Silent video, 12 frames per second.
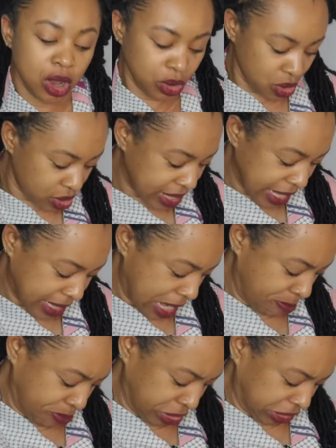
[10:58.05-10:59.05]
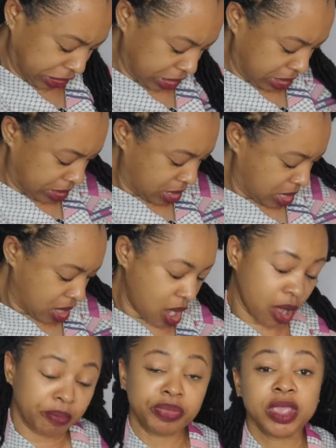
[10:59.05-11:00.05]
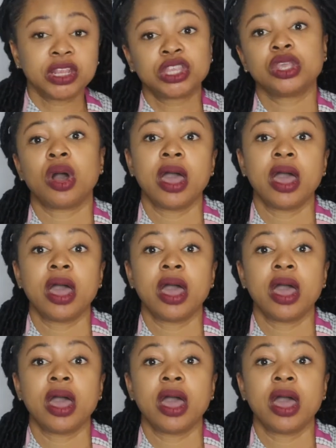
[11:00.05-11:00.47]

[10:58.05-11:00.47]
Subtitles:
know that that person needs your